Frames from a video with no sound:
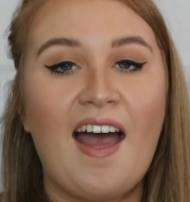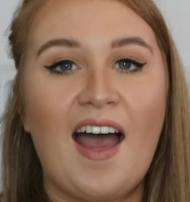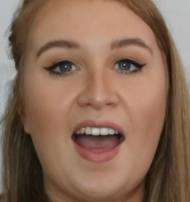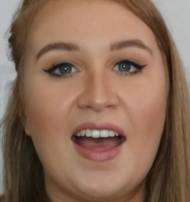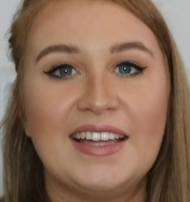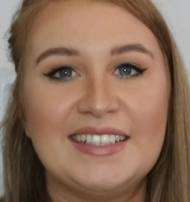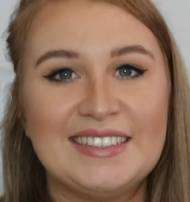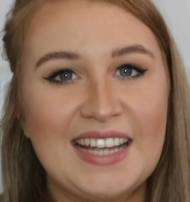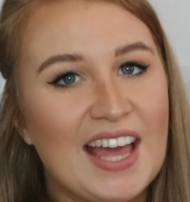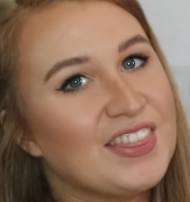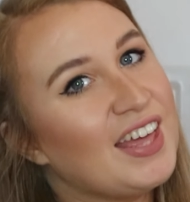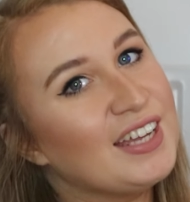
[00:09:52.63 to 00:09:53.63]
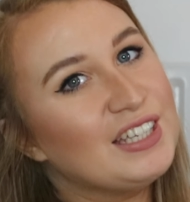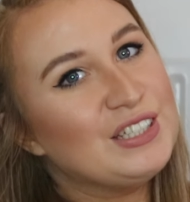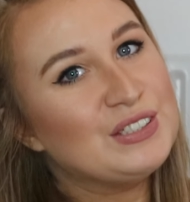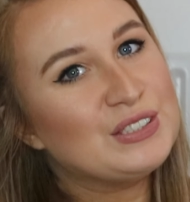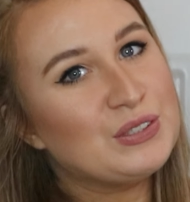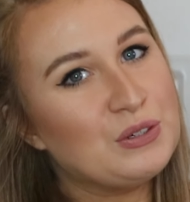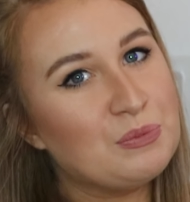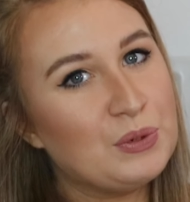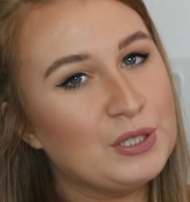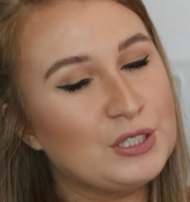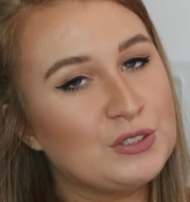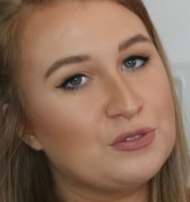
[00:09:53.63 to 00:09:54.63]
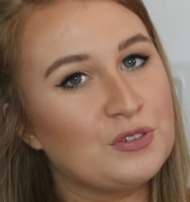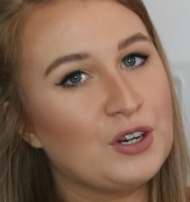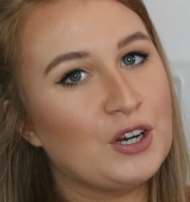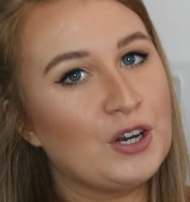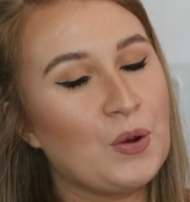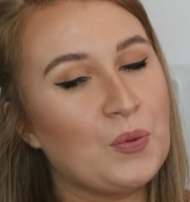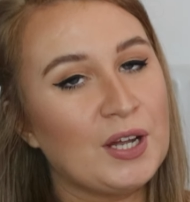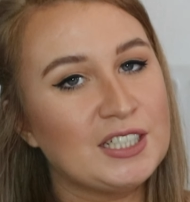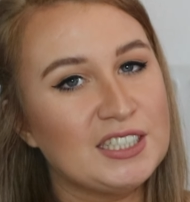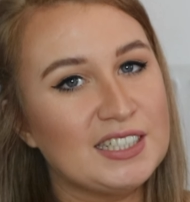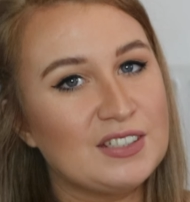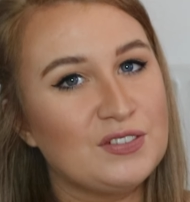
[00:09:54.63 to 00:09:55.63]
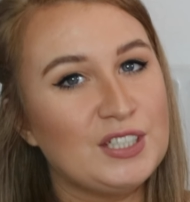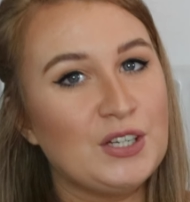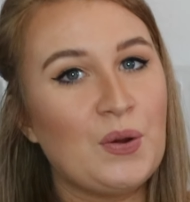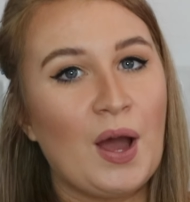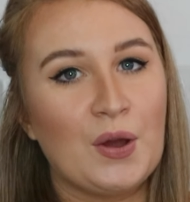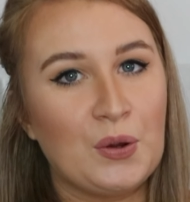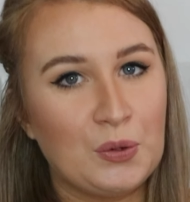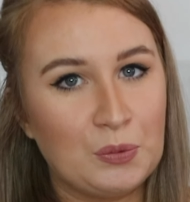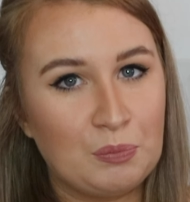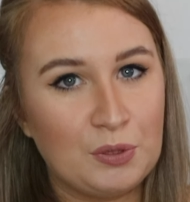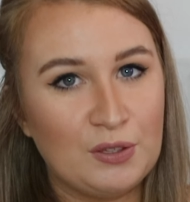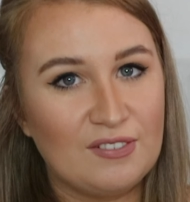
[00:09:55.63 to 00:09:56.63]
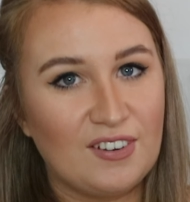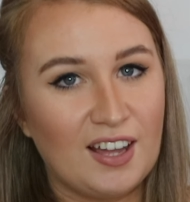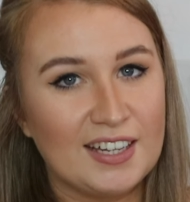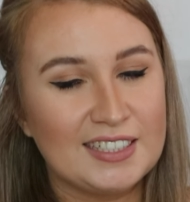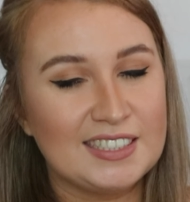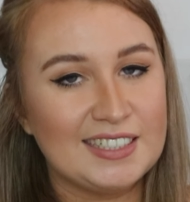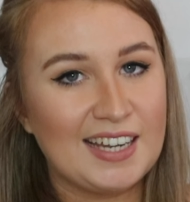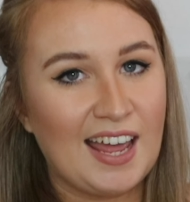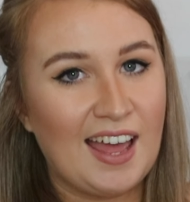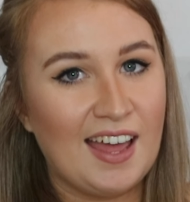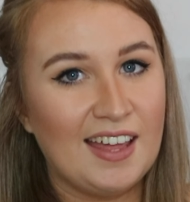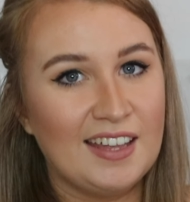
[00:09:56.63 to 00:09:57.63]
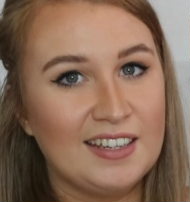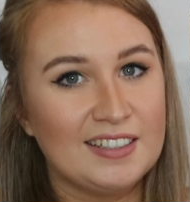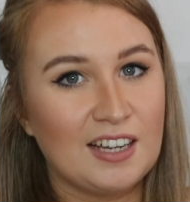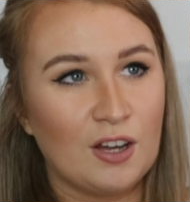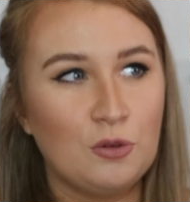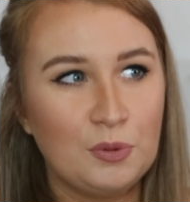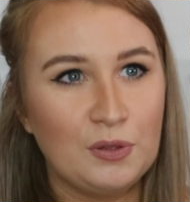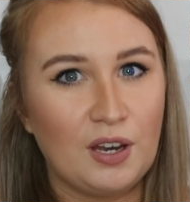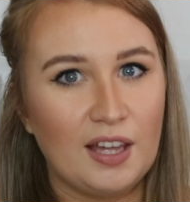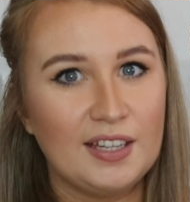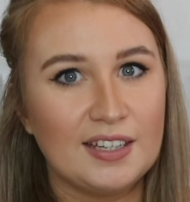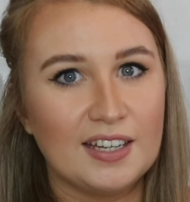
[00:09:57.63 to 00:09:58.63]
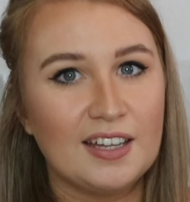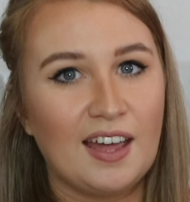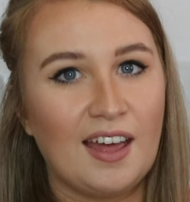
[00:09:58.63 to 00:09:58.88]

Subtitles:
And yeah, thank you so much for watching this video. I hope you've liked it and I hope you like it.